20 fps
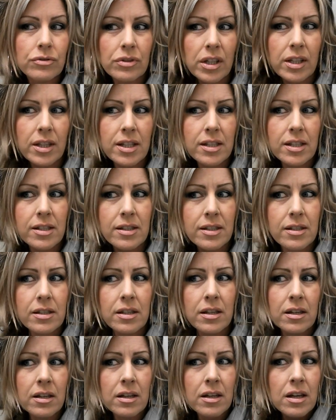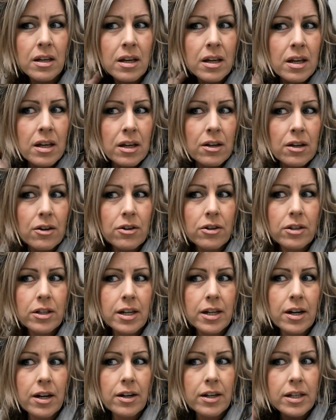And this
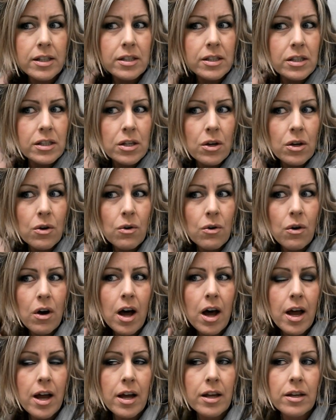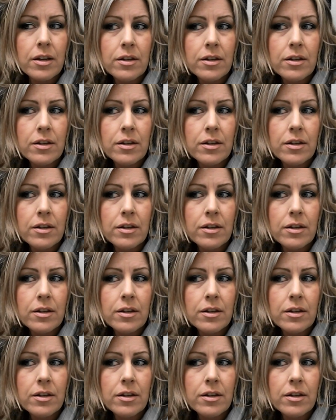curling iron gets so hot,